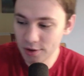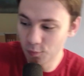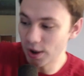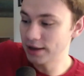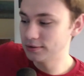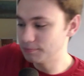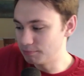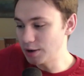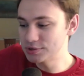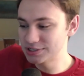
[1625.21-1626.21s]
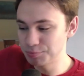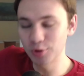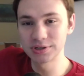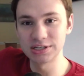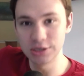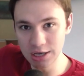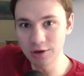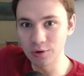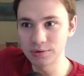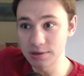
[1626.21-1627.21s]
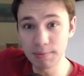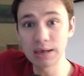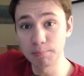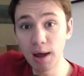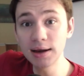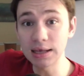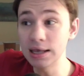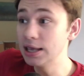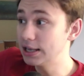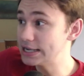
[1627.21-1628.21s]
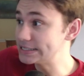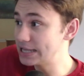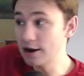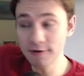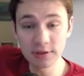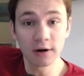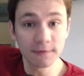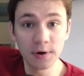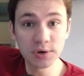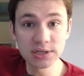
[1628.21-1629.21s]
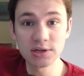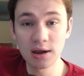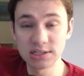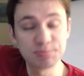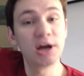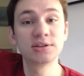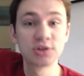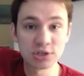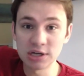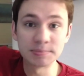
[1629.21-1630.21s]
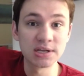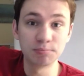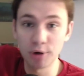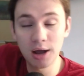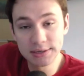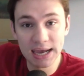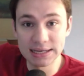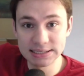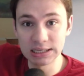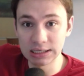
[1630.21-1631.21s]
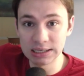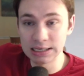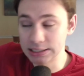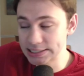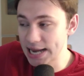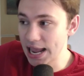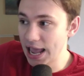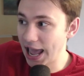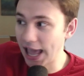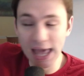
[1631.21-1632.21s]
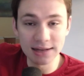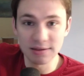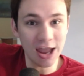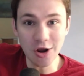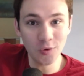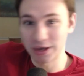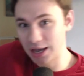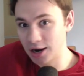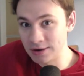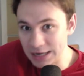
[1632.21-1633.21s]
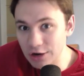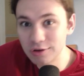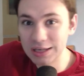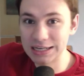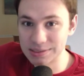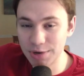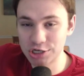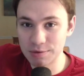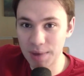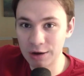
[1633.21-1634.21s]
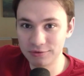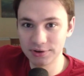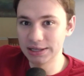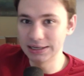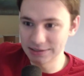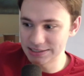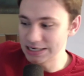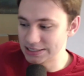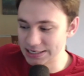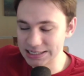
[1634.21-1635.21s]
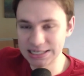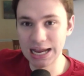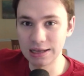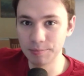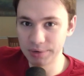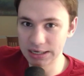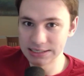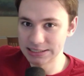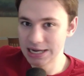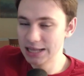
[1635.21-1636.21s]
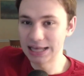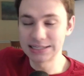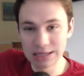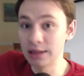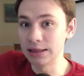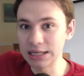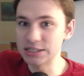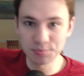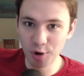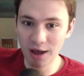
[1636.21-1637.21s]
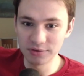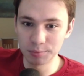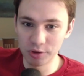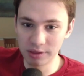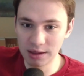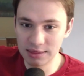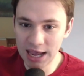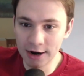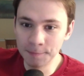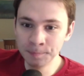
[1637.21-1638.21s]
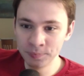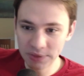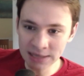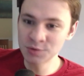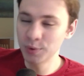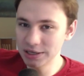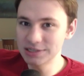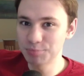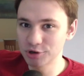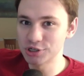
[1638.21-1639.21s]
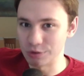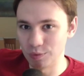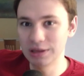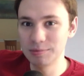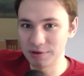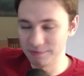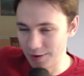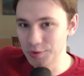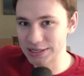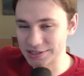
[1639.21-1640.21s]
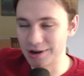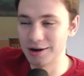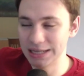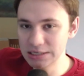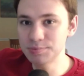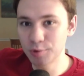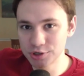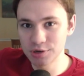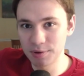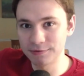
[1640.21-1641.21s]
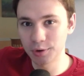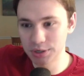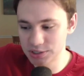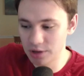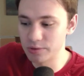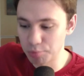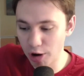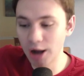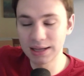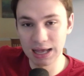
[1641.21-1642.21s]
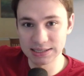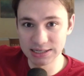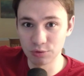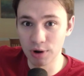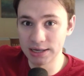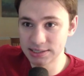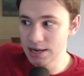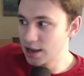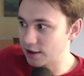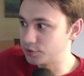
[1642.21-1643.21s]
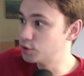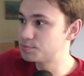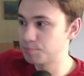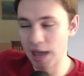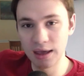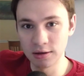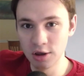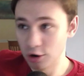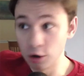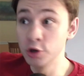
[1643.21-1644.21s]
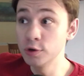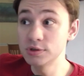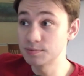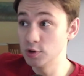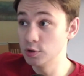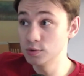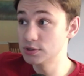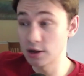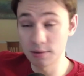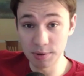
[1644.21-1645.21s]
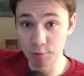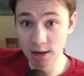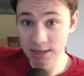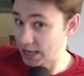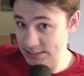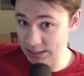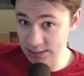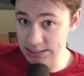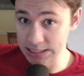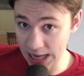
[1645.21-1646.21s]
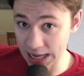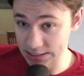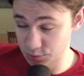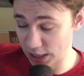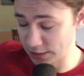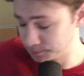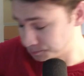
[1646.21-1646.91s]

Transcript: What most sports do to make money is they're focused on sponsorships and broadcasting deals. And they don't care nearly as much about filling seats in a stadium because that's the least profitable thing there. That's what esports should really be focused on. Esports should be focused on the broadcasting rights of who's paying or who's going to be broadcasting LCS, right?